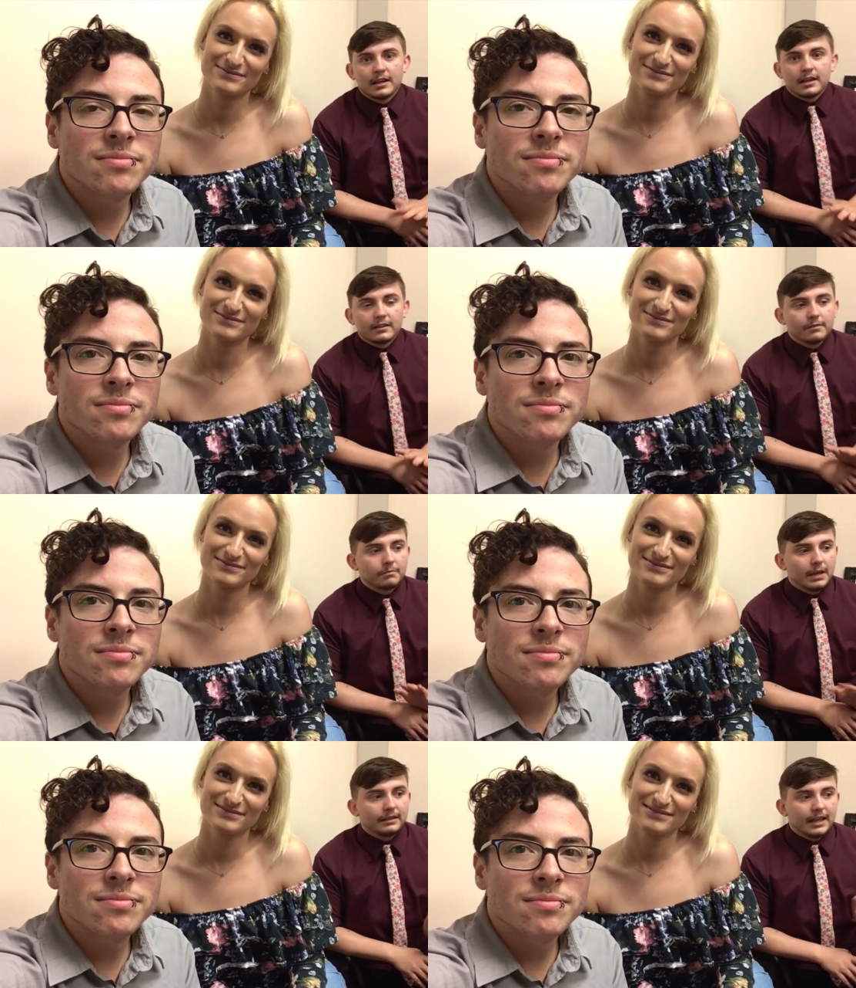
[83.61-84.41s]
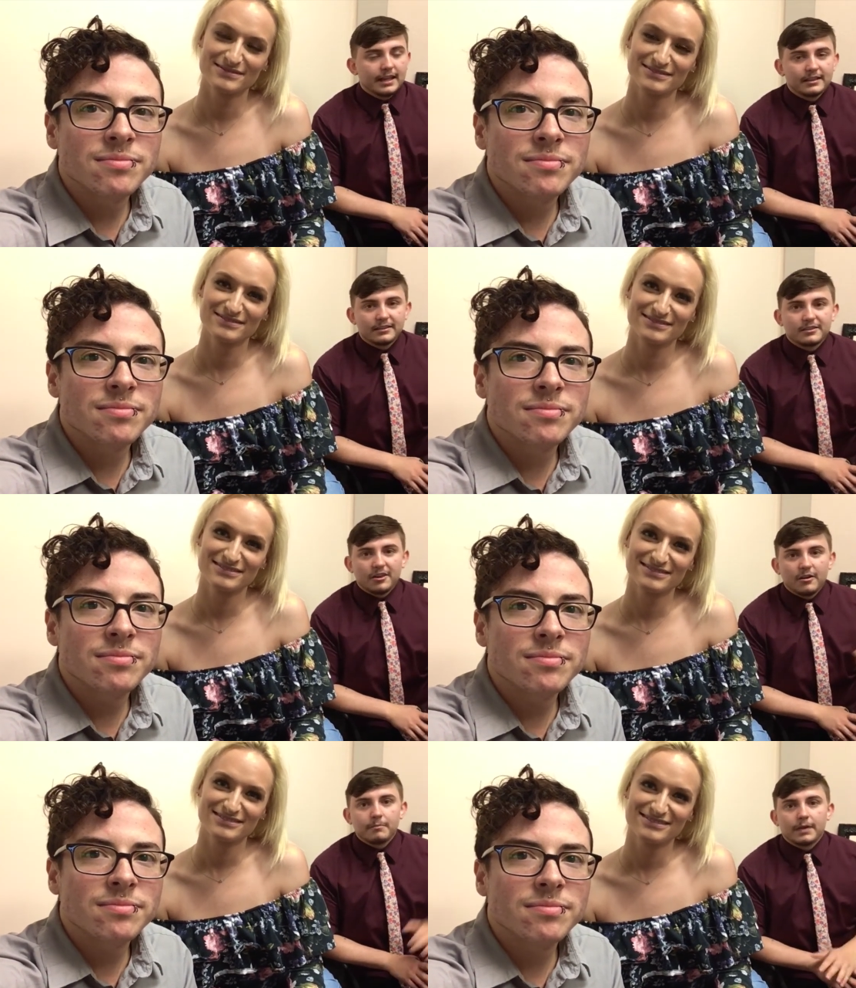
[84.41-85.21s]
Speaker 1: just make that
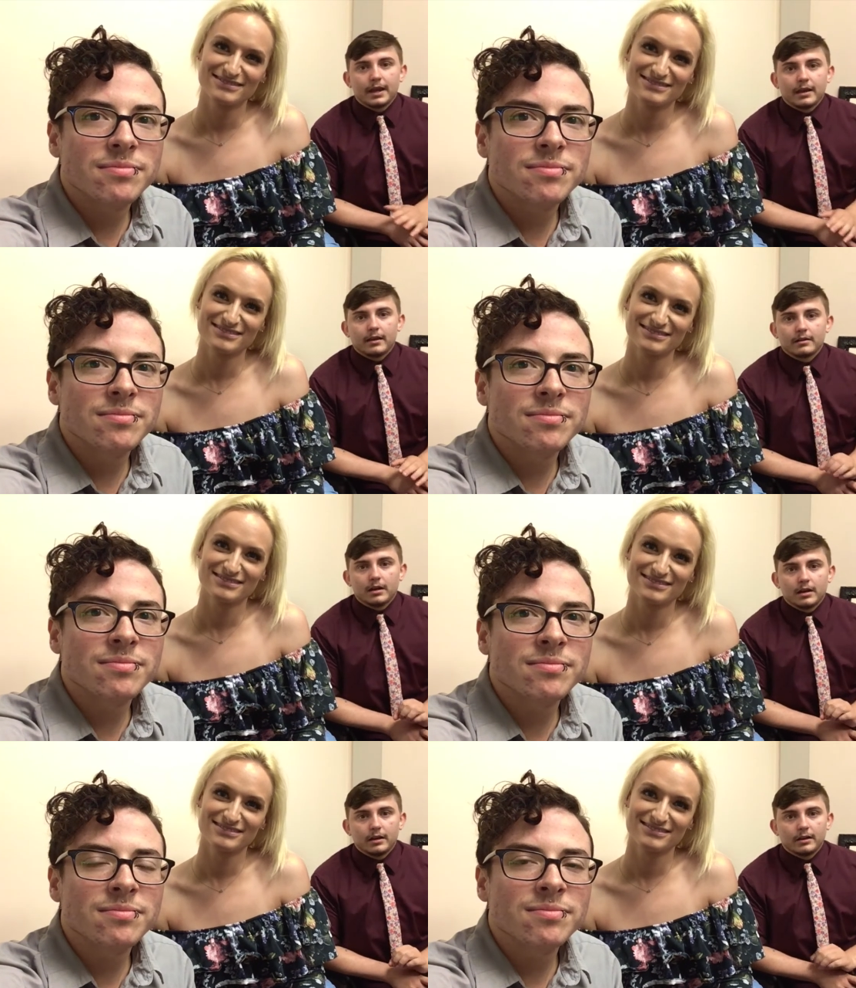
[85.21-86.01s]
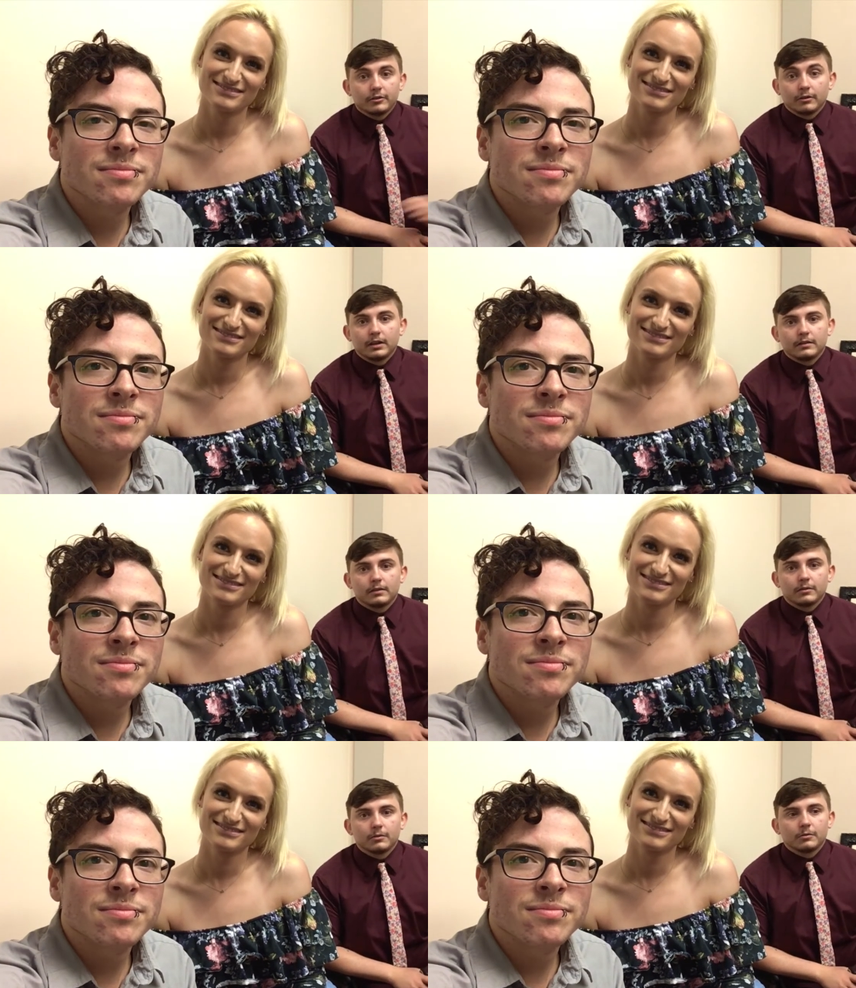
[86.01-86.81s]
jump and uh, agree
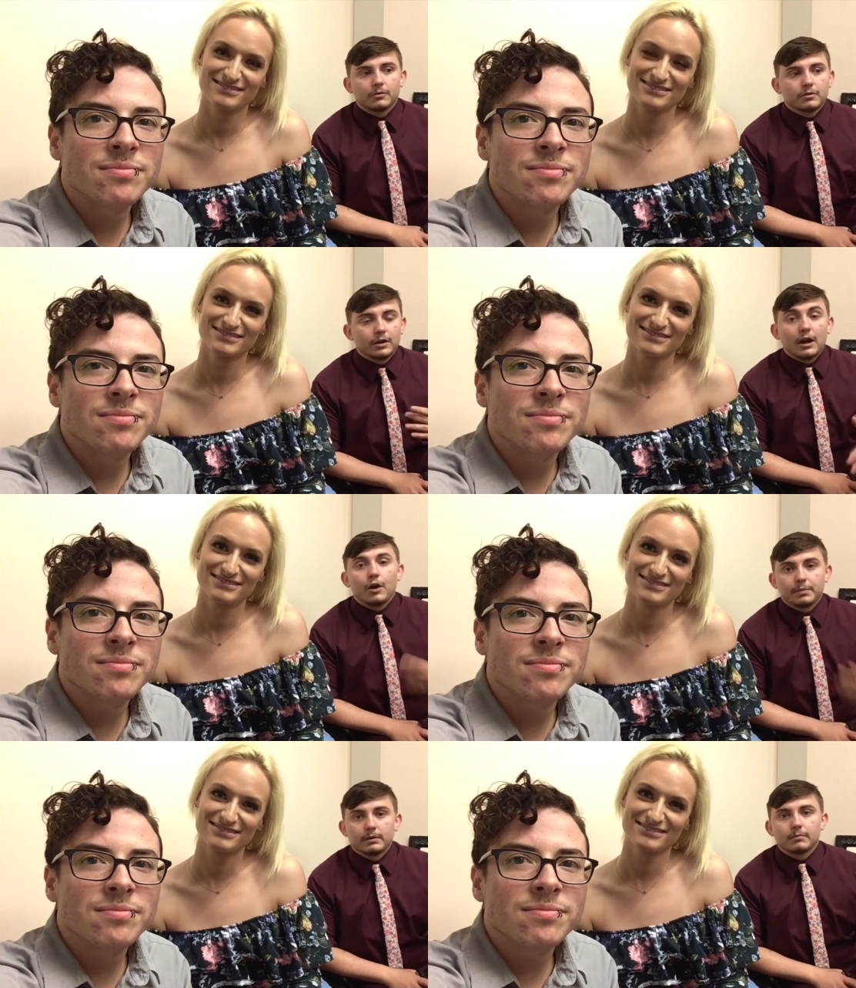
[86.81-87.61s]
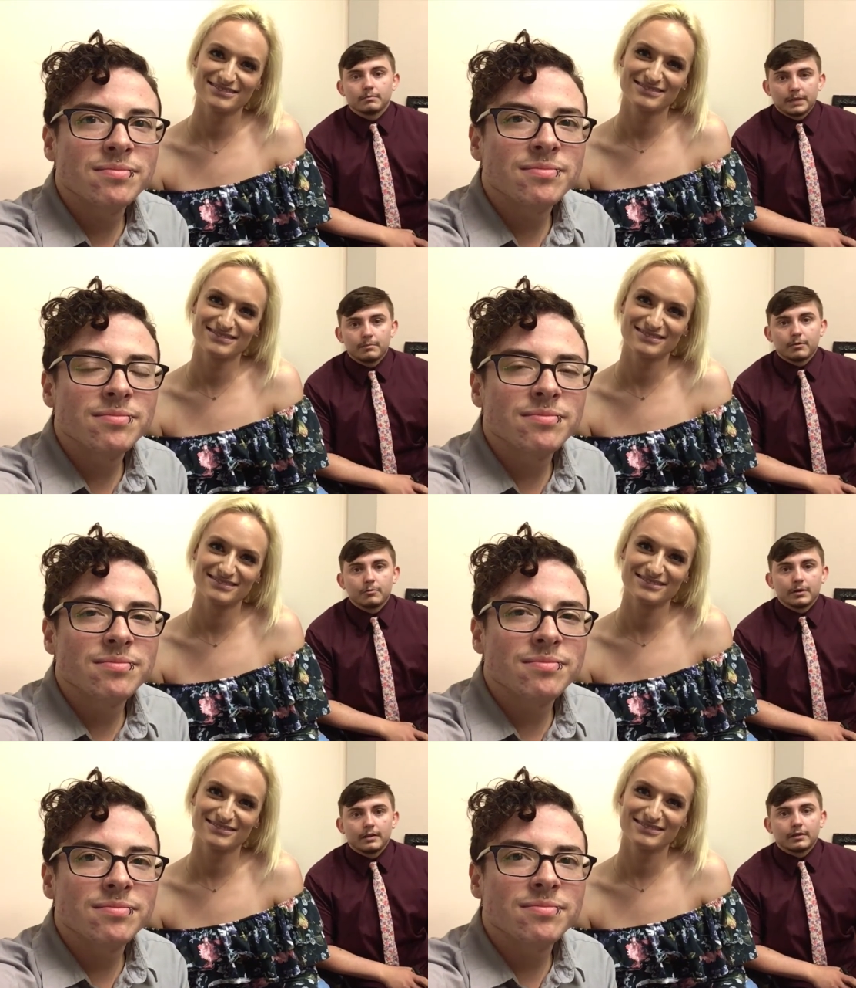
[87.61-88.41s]
to start helping people
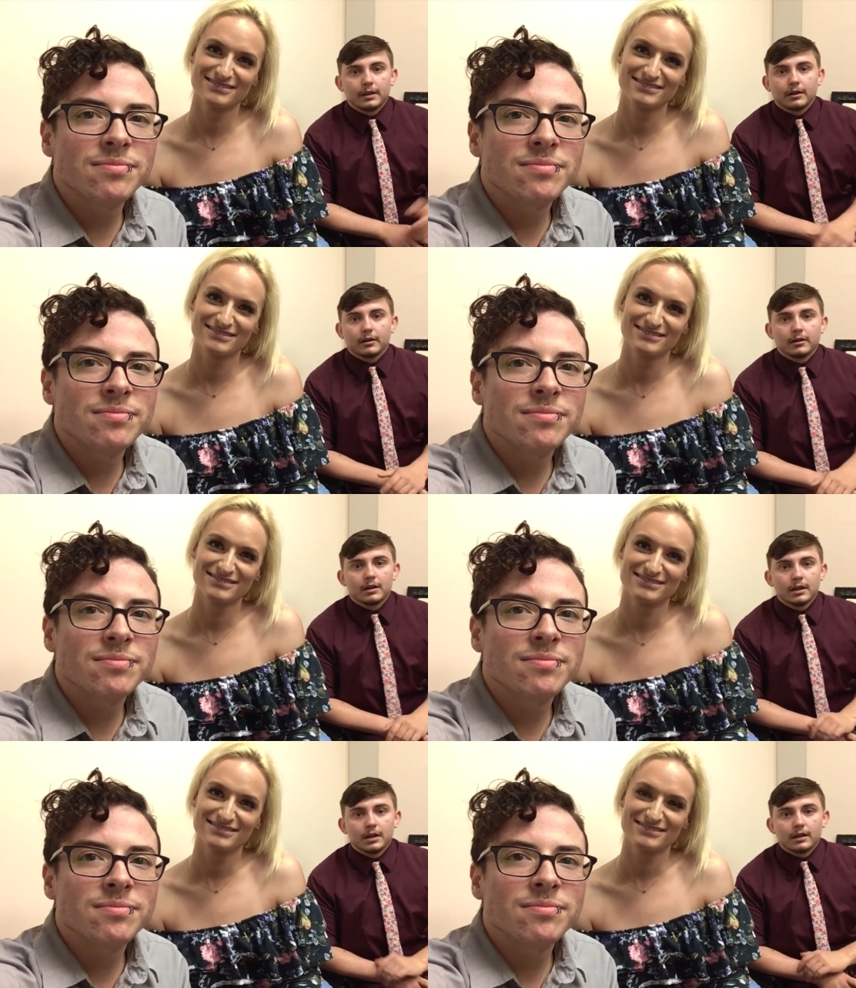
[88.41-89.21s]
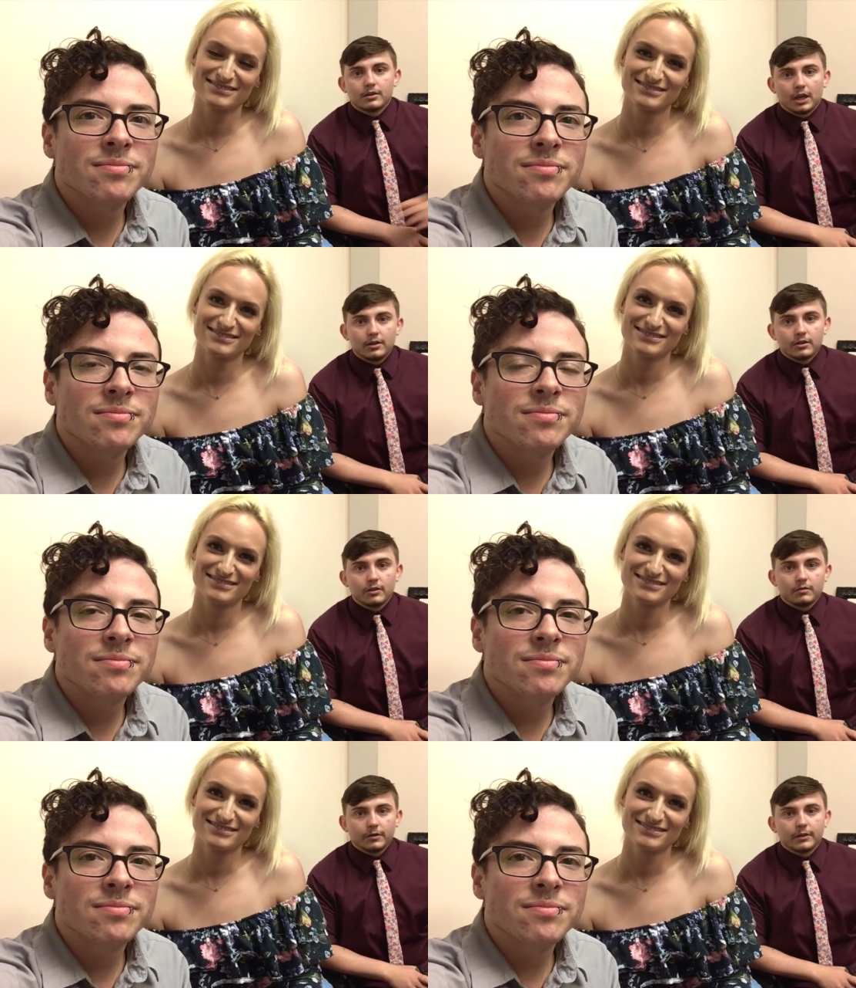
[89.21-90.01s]
with their changes
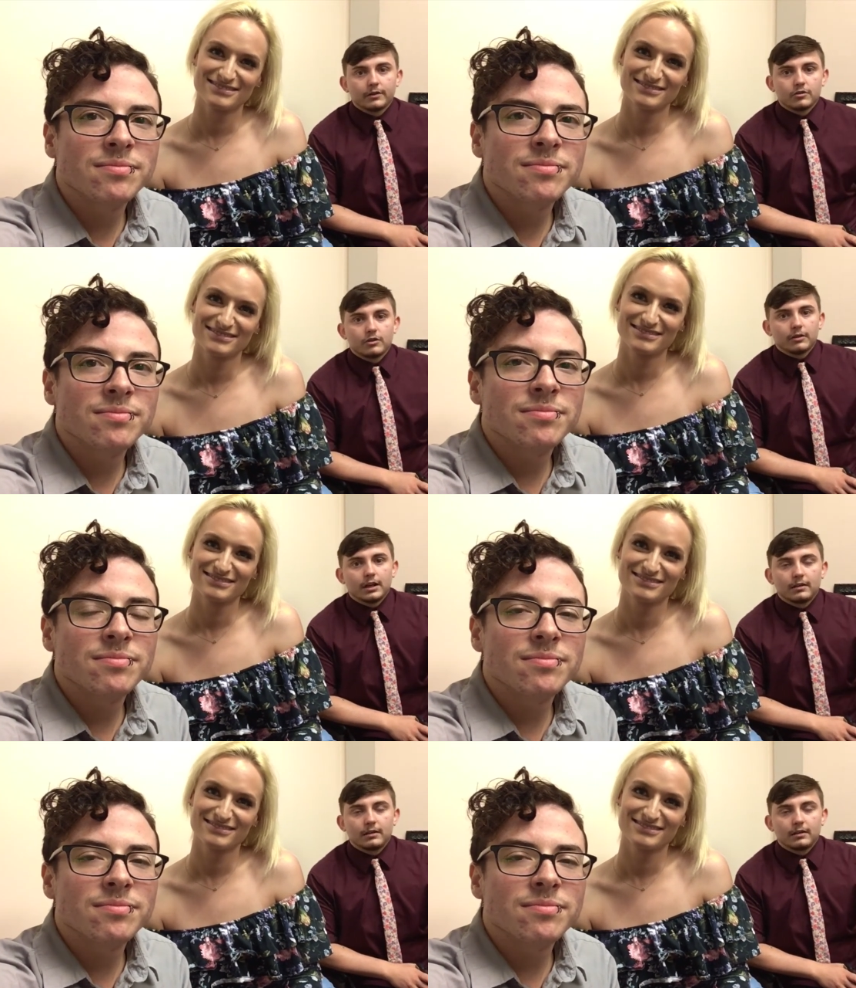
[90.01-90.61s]
for their gender